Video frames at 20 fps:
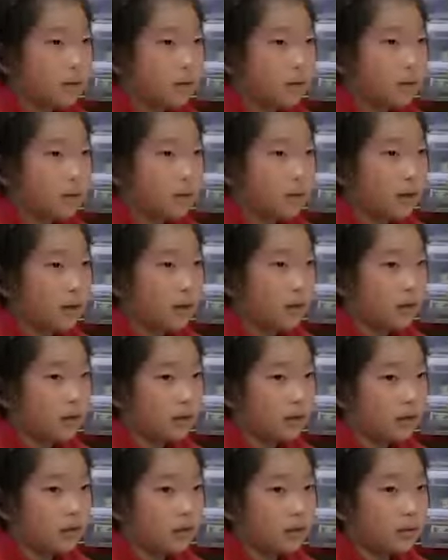
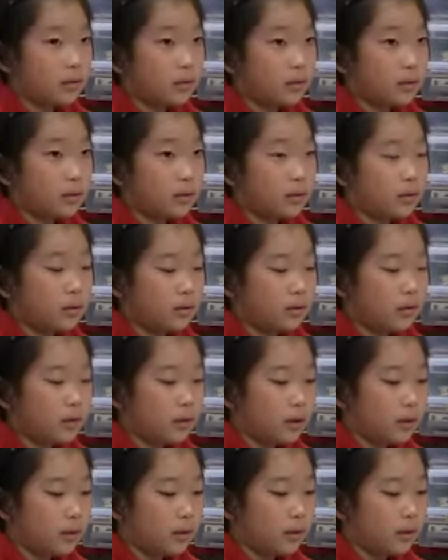
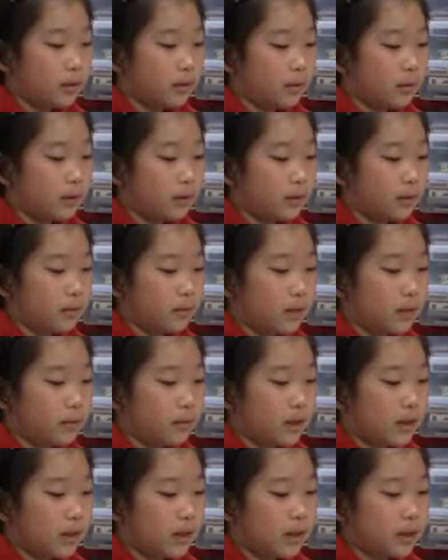
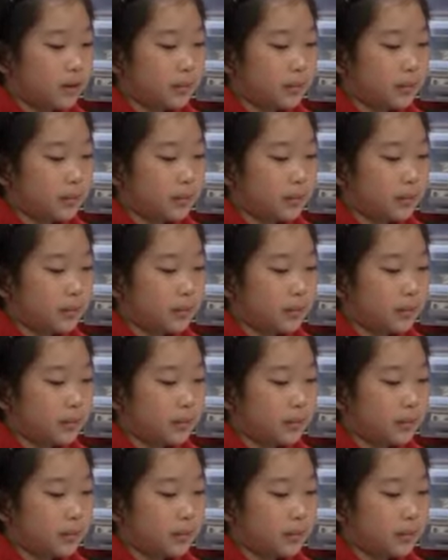[no speech]